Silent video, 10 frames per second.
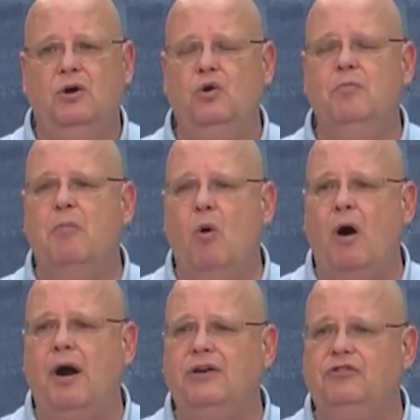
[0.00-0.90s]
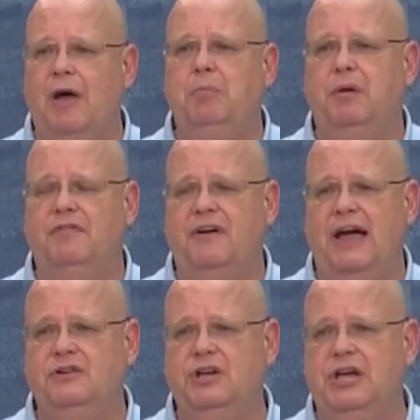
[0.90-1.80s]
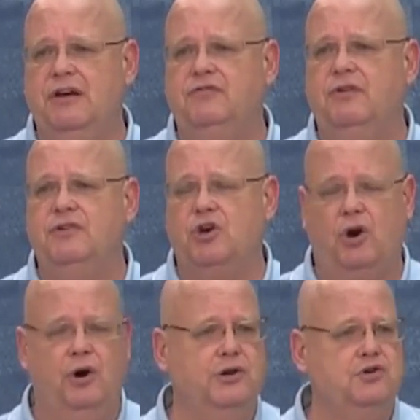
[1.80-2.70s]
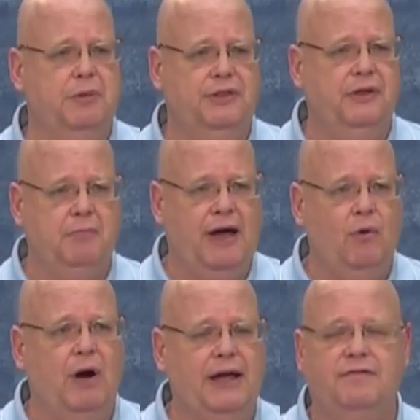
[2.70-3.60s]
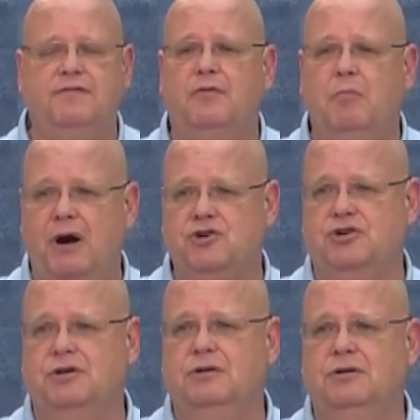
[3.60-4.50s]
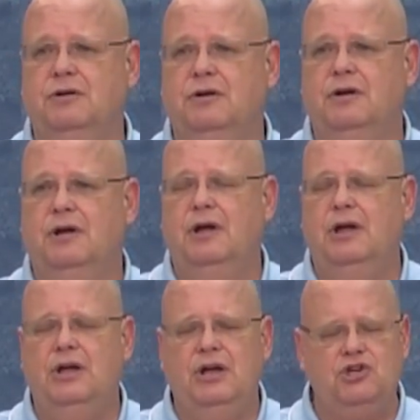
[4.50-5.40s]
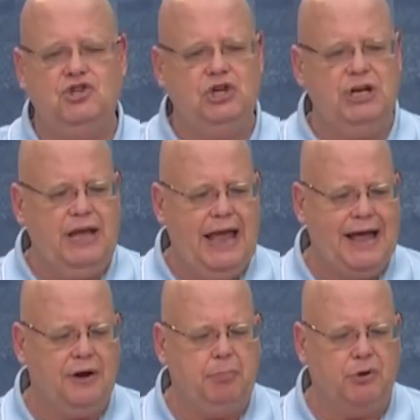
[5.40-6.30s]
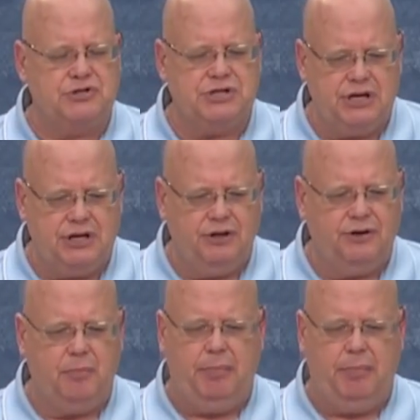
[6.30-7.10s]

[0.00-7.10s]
who more exemplified the gift of encouragement than my wife, Marcia. She had a particular